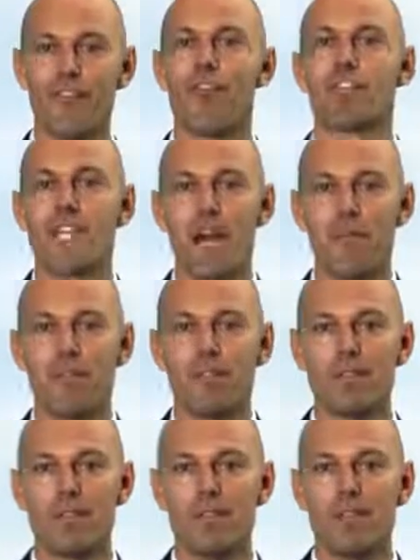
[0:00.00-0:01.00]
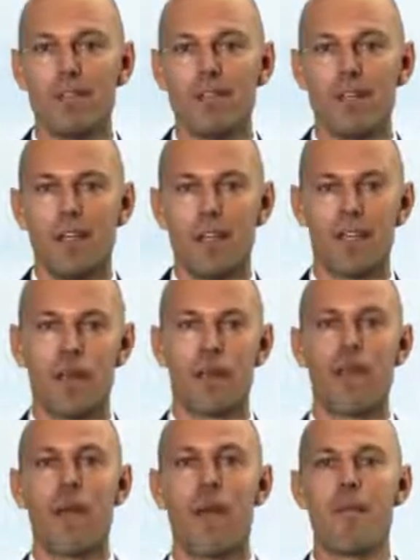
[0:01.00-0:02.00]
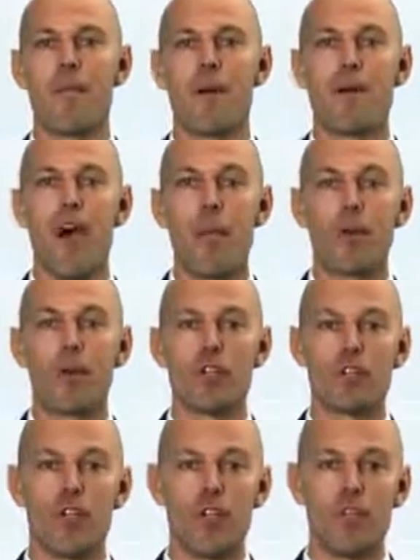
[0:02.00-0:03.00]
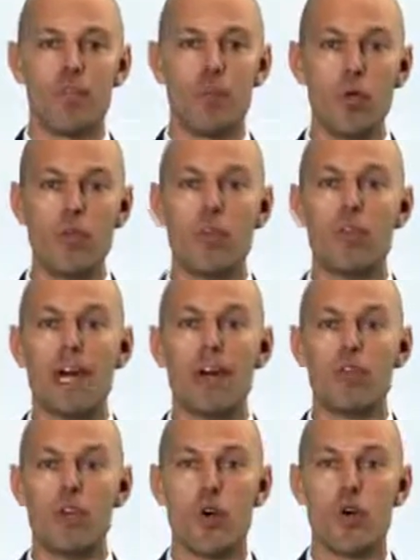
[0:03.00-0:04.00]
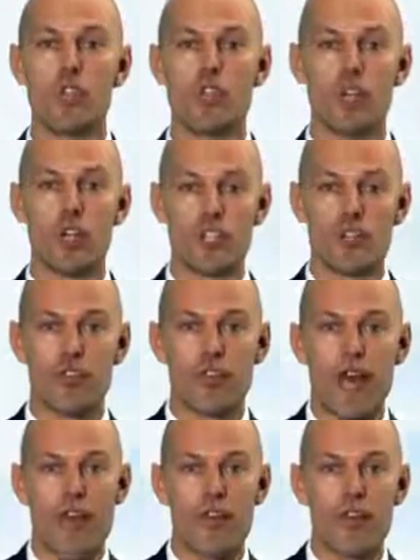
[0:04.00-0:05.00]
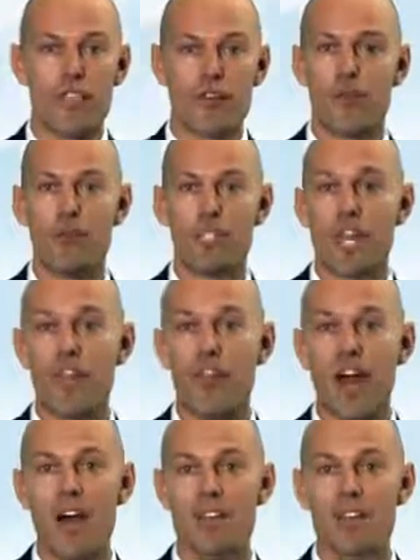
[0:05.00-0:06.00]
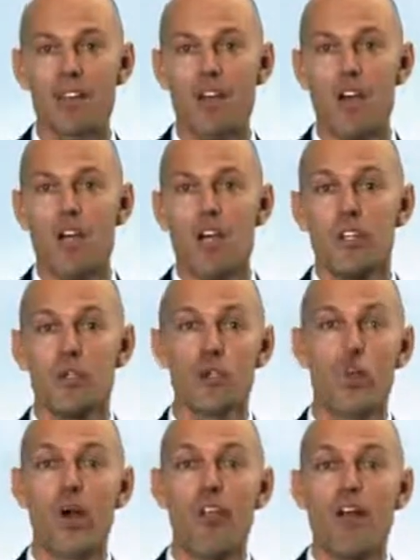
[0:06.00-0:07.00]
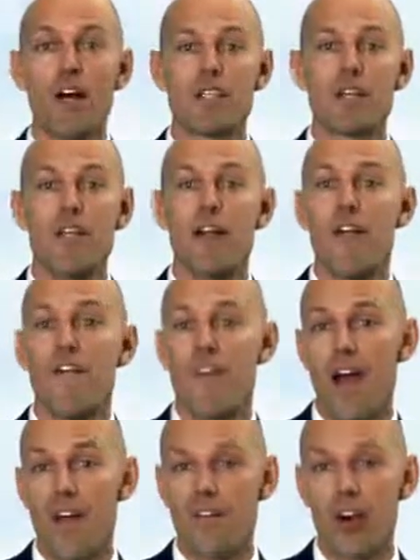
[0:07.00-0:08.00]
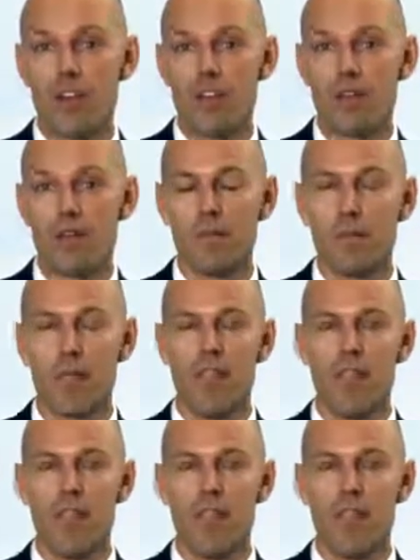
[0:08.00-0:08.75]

For example, if the primary upward trend moved the Dow Jones Industrial Average from 10,000 to 12,500,